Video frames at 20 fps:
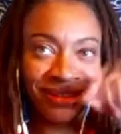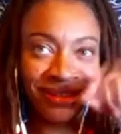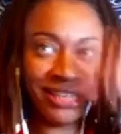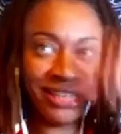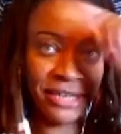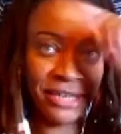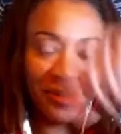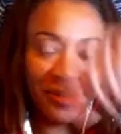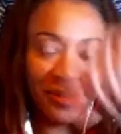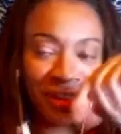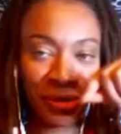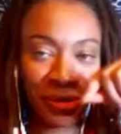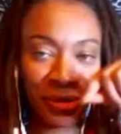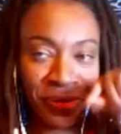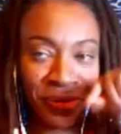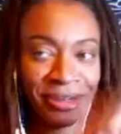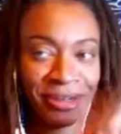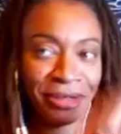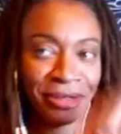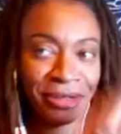neo soul,
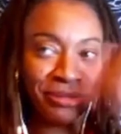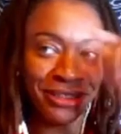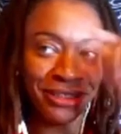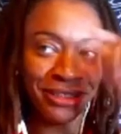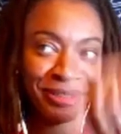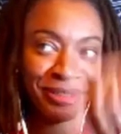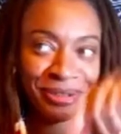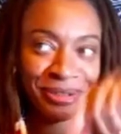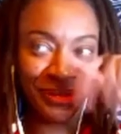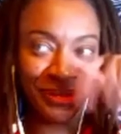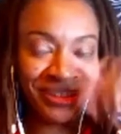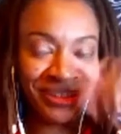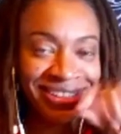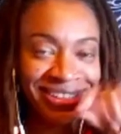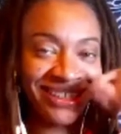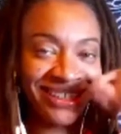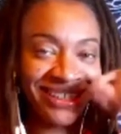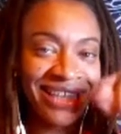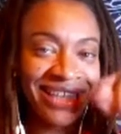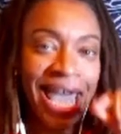well, blues, well,
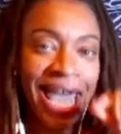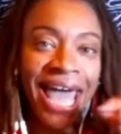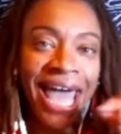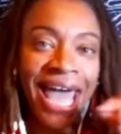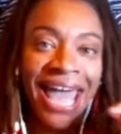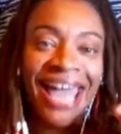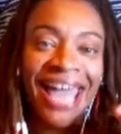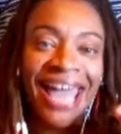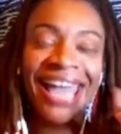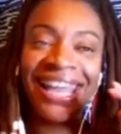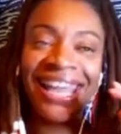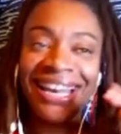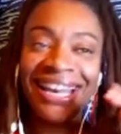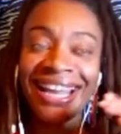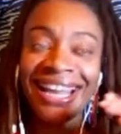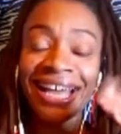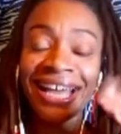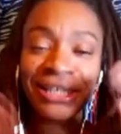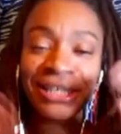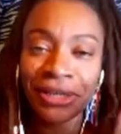this.
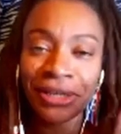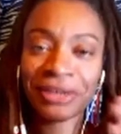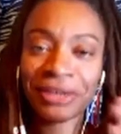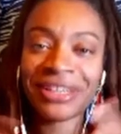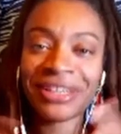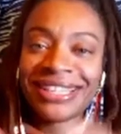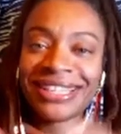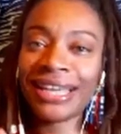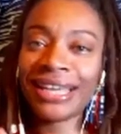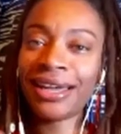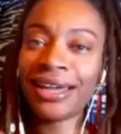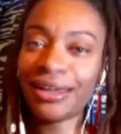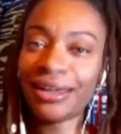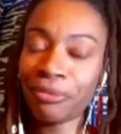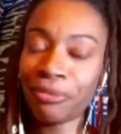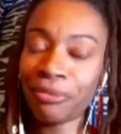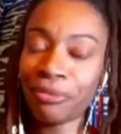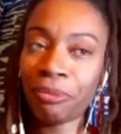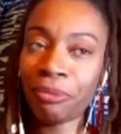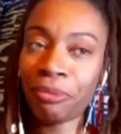And I told her, I said,
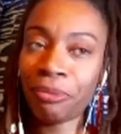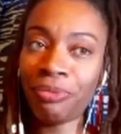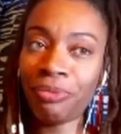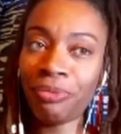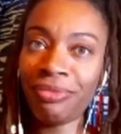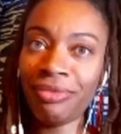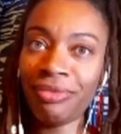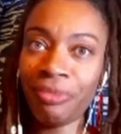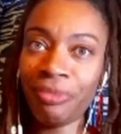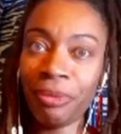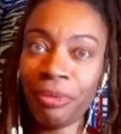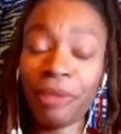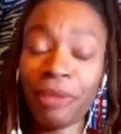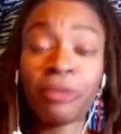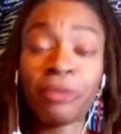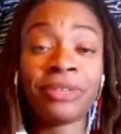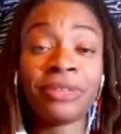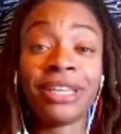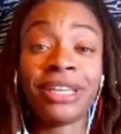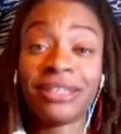
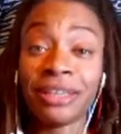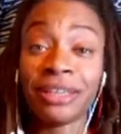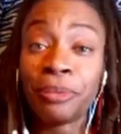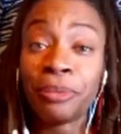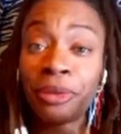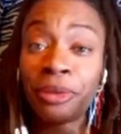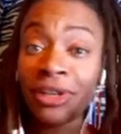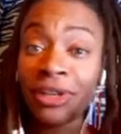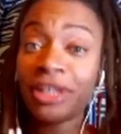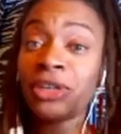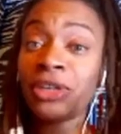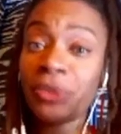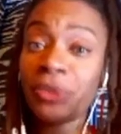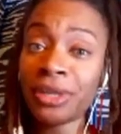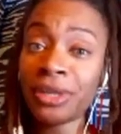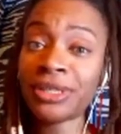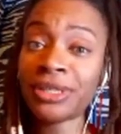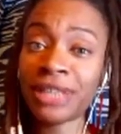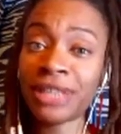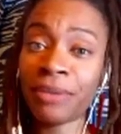people need to put you
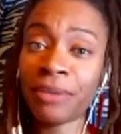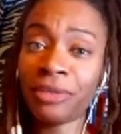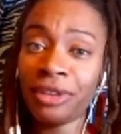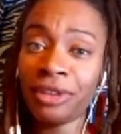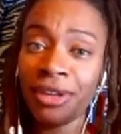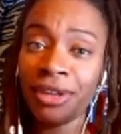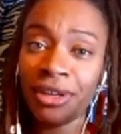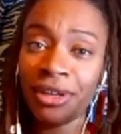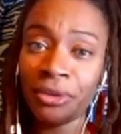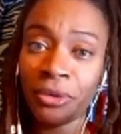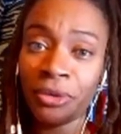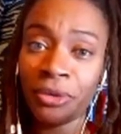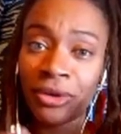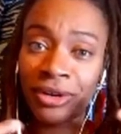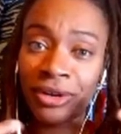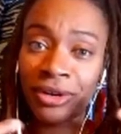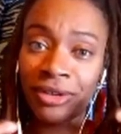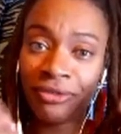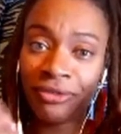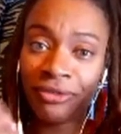in something in
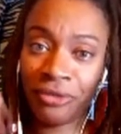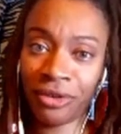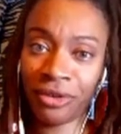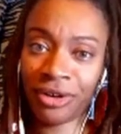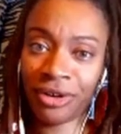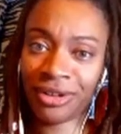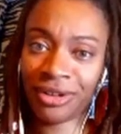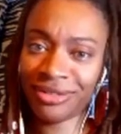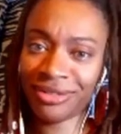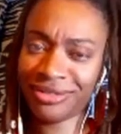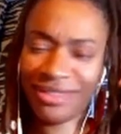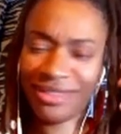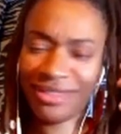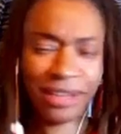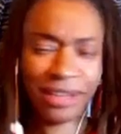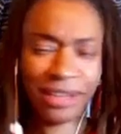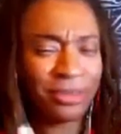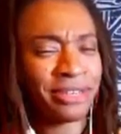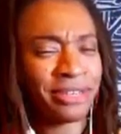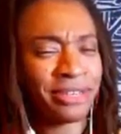order for
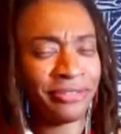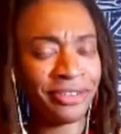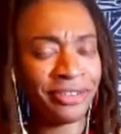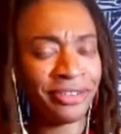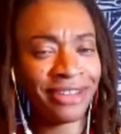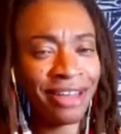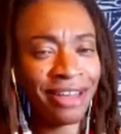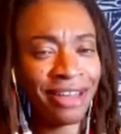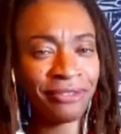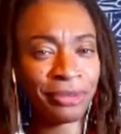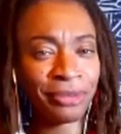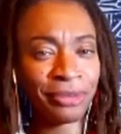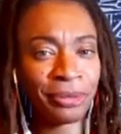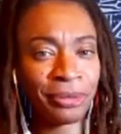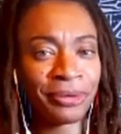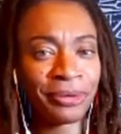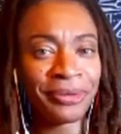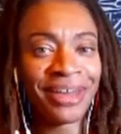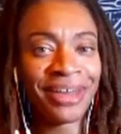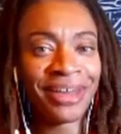them to feel
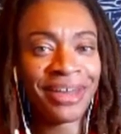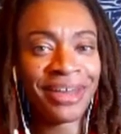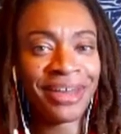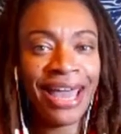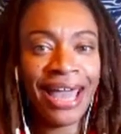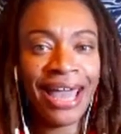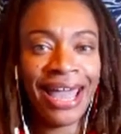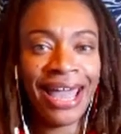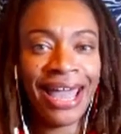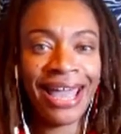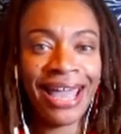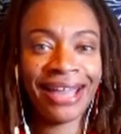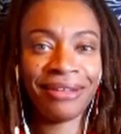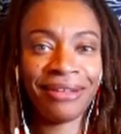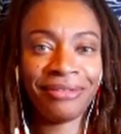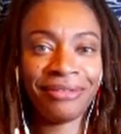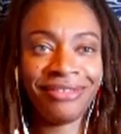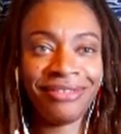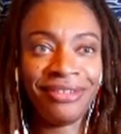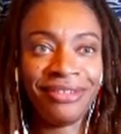comfortable.
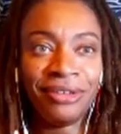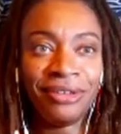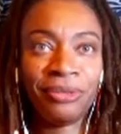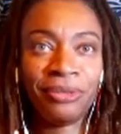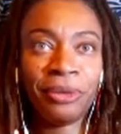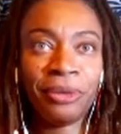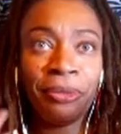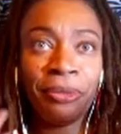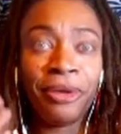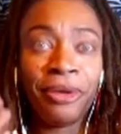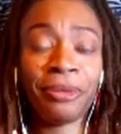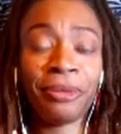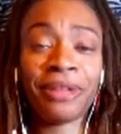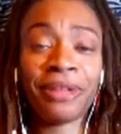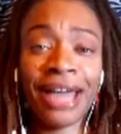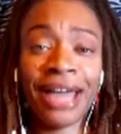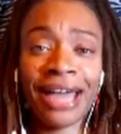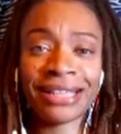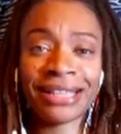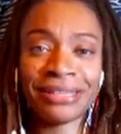And when people
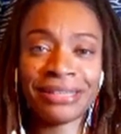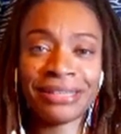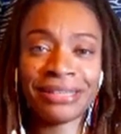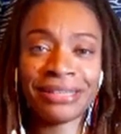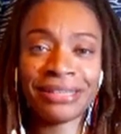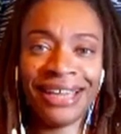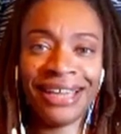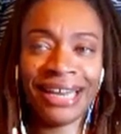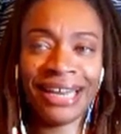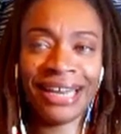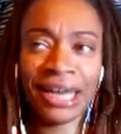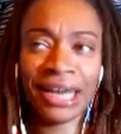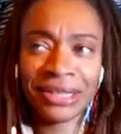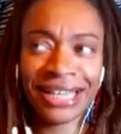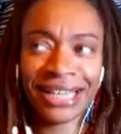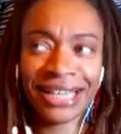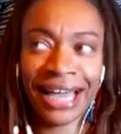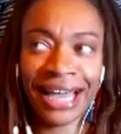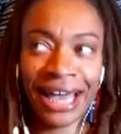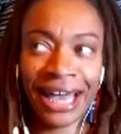ask me, and I was
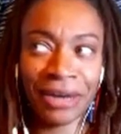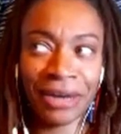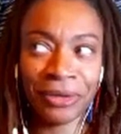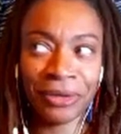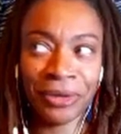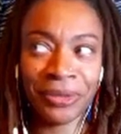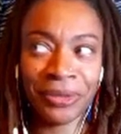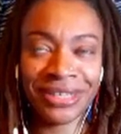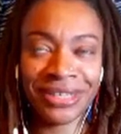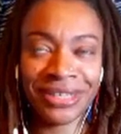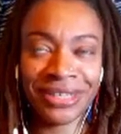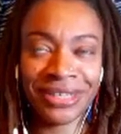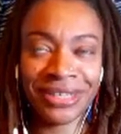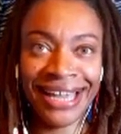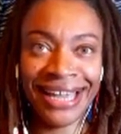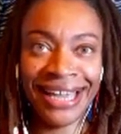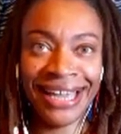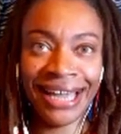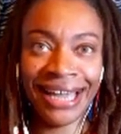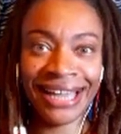like, I don't know what to
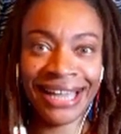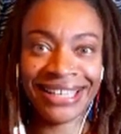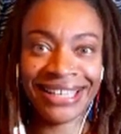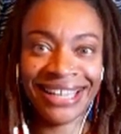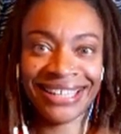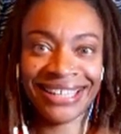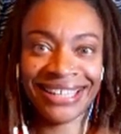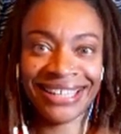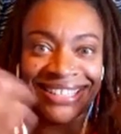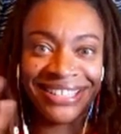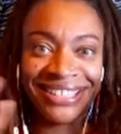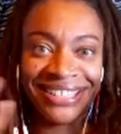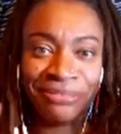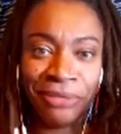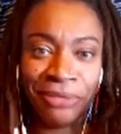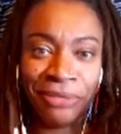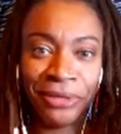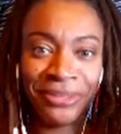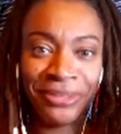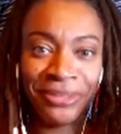say. I just
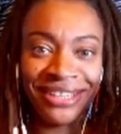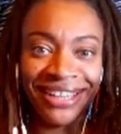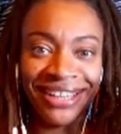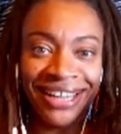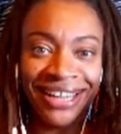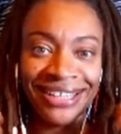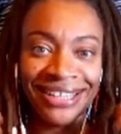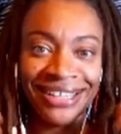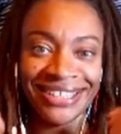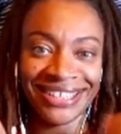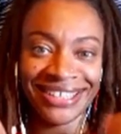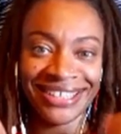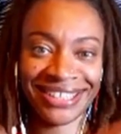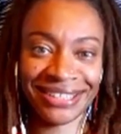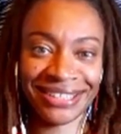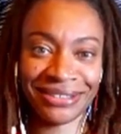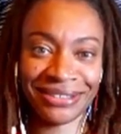music. I just